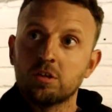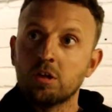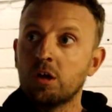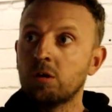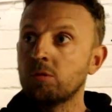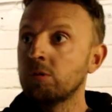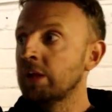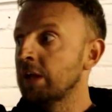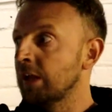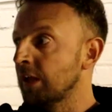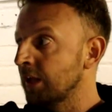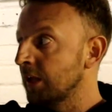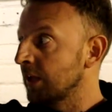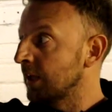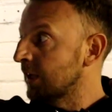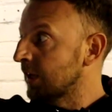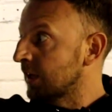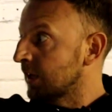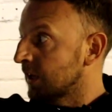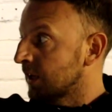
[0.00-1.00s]
So
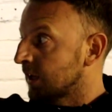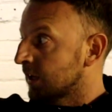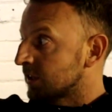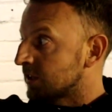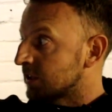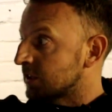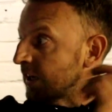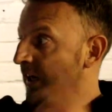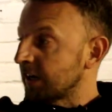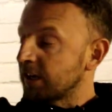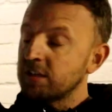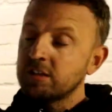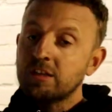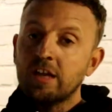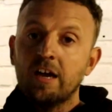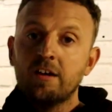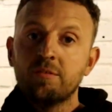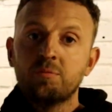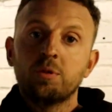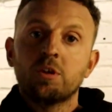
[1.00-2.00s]
Jack and
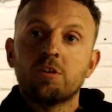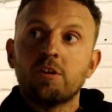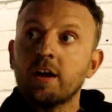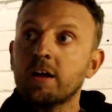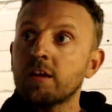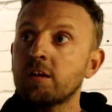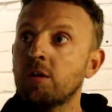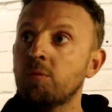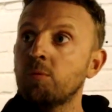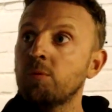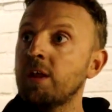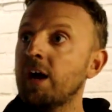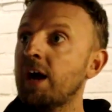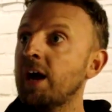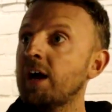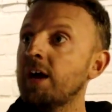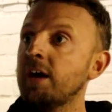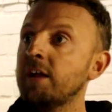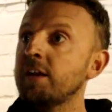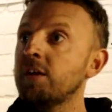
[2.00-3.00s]
Dave will be cracking on with
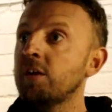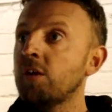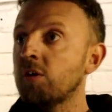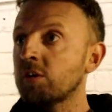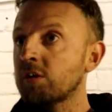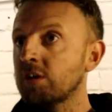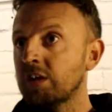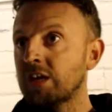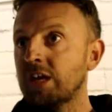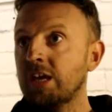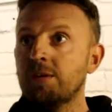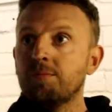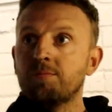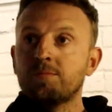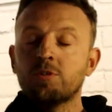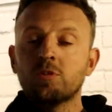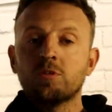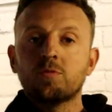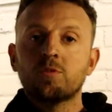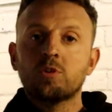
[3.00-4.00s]
that, and then I can keep
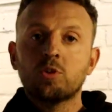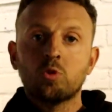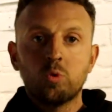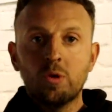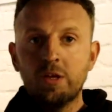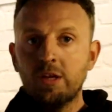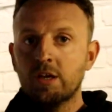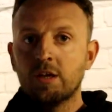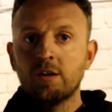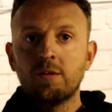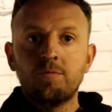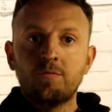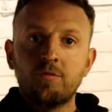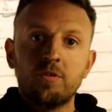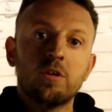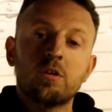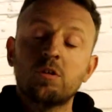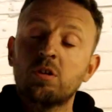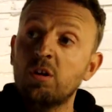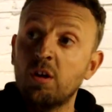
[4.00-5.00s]
just tweaking and
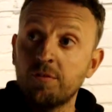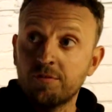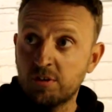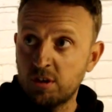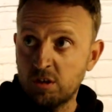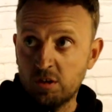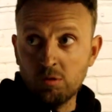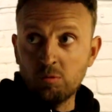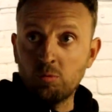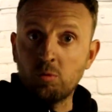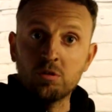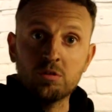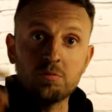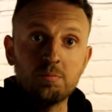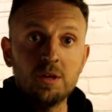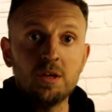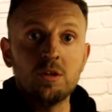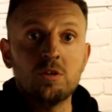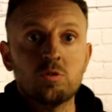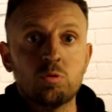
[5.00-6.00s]
fit, because obviously you don't watch
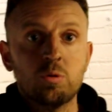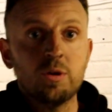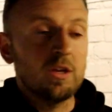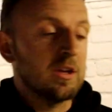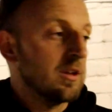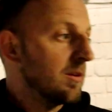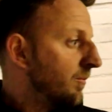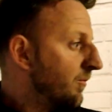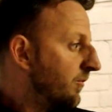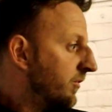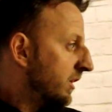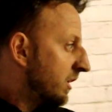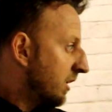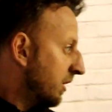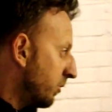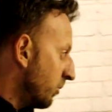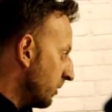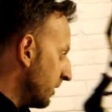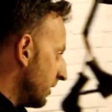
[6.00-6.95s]
me tweaking and fiddling